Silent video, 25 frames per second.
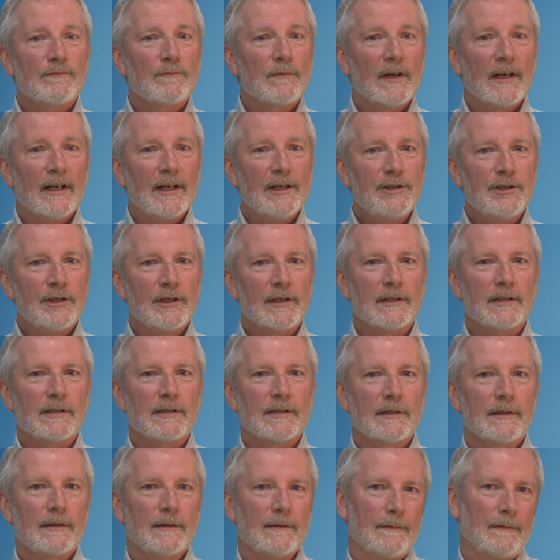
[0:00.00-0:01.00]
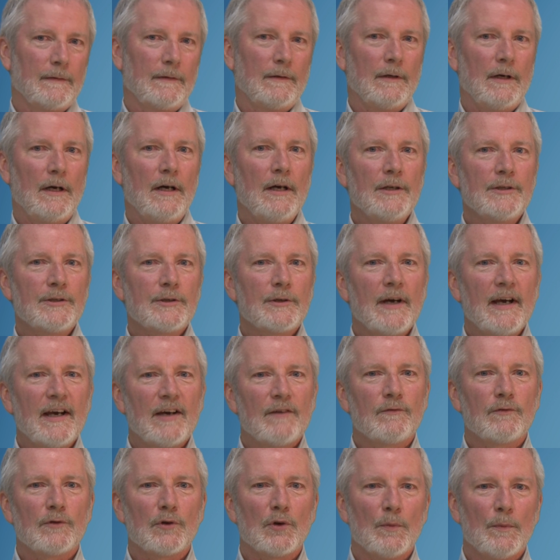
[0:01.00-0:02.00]
and religions also
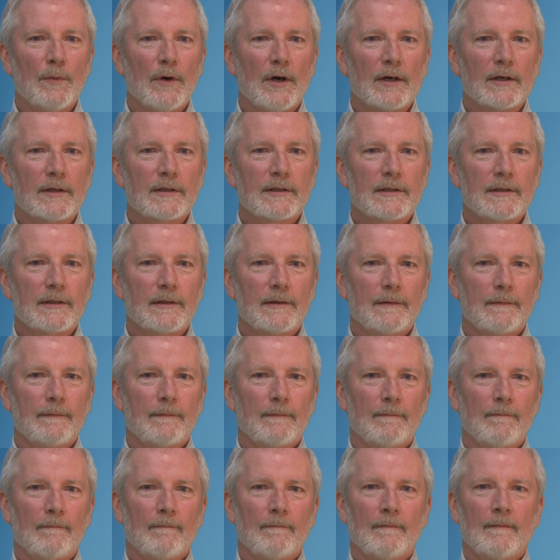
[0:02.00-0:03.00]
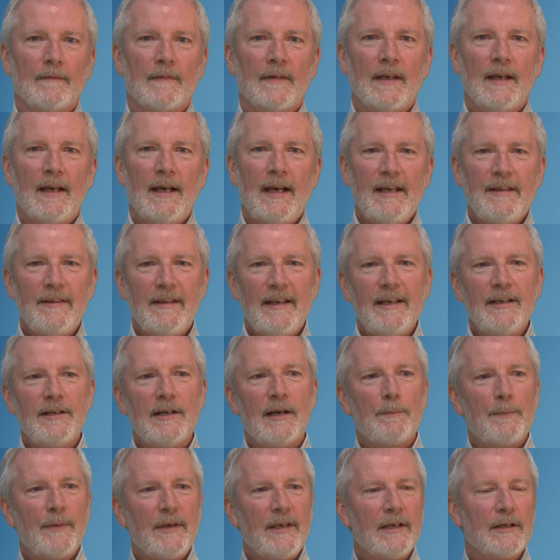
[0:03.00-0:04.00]
have rule books, and they
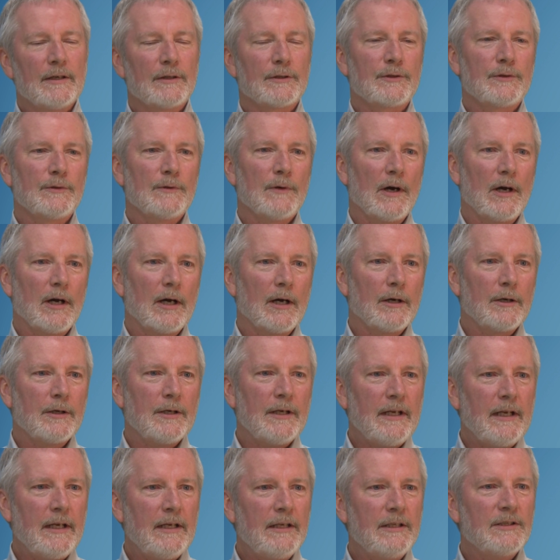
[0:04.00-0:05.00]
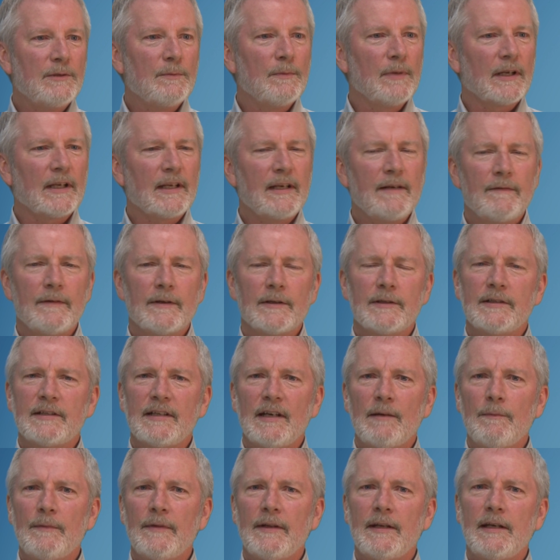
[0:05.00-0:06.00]
appeal to our need to believe there's
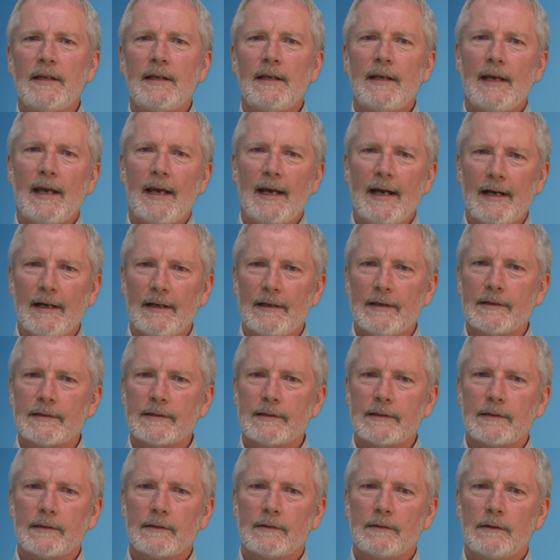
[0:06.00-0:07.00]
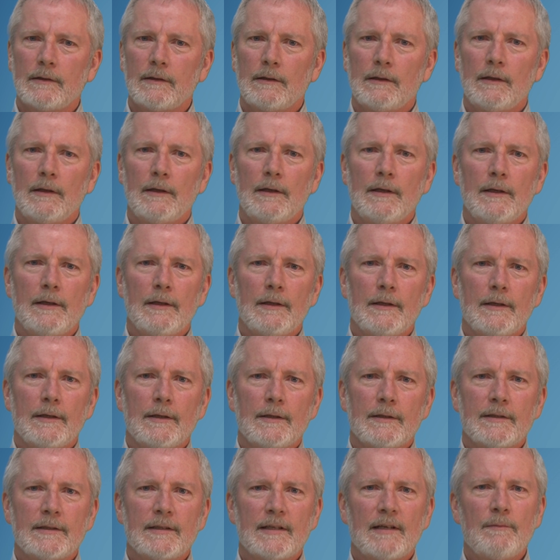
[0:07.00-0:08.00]
something else,
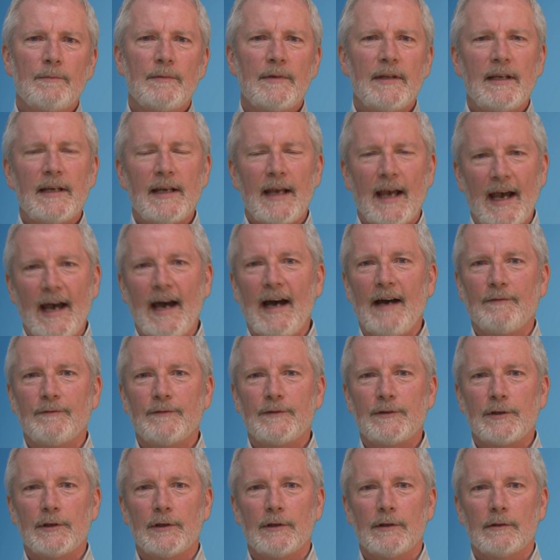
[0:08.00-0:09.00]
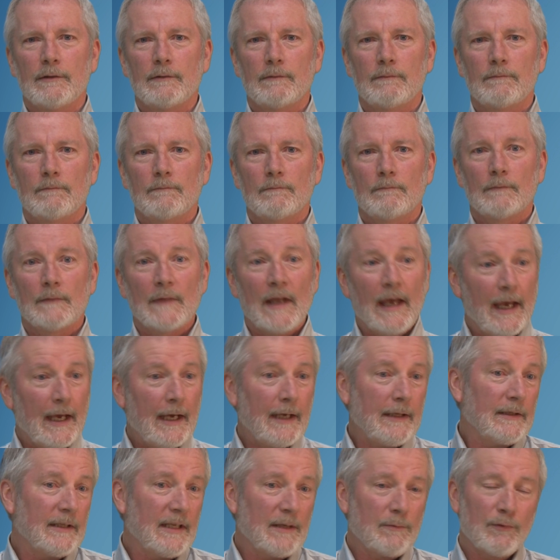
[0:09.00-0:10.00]
something after,
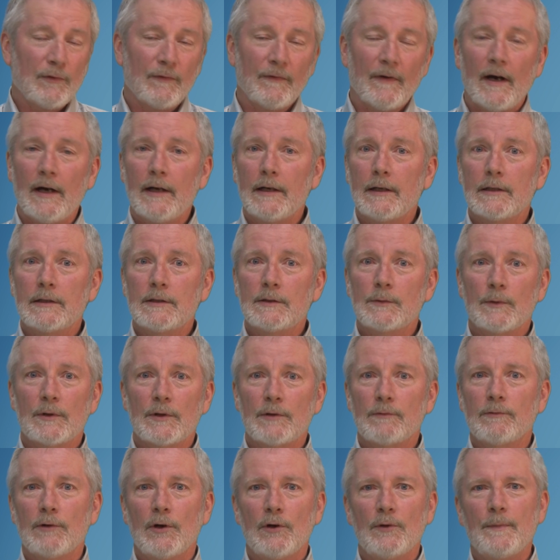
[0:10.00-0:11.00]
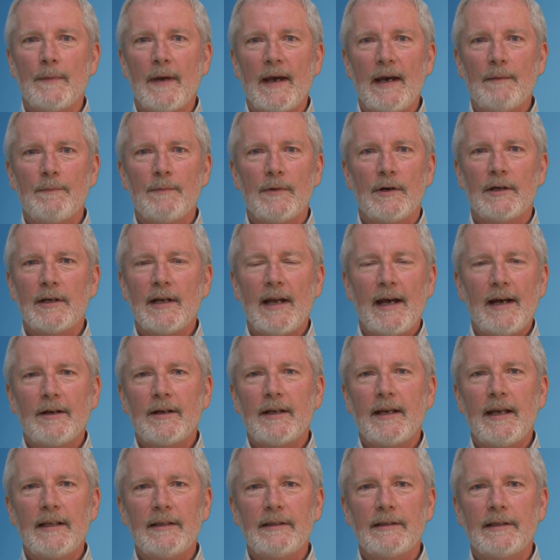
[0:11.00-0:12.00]
and they provide us with a roadmap on how to
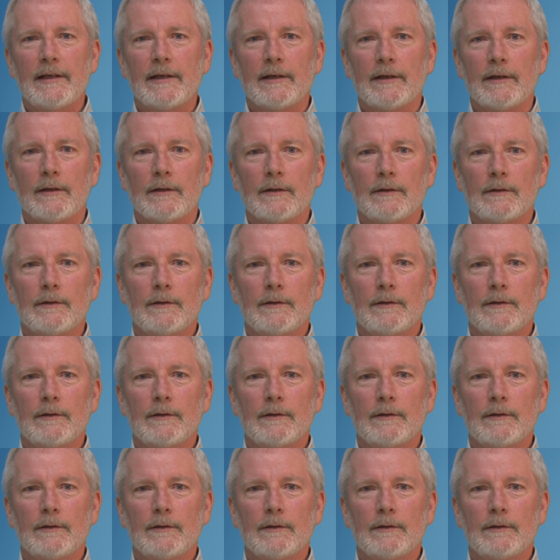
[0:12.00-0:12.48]
get there.